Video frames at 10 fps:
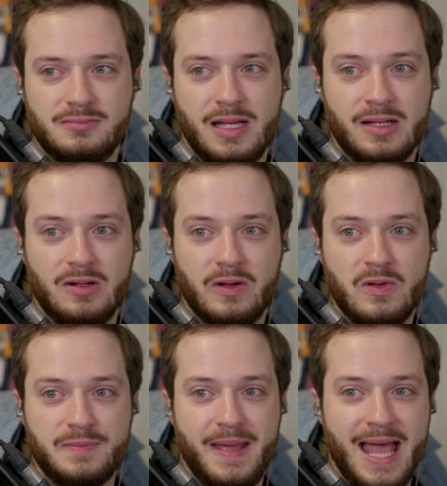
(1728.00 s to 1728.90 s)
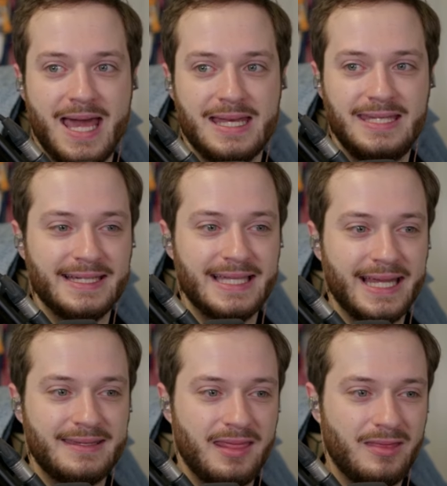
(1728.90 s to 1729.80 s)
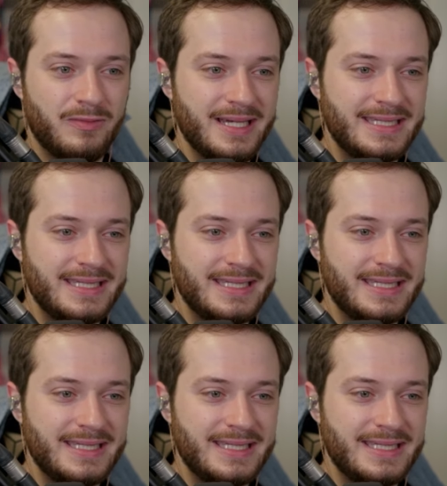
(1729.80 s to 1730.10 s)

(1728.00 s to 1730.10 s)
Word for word: it all goes bad. It takes like three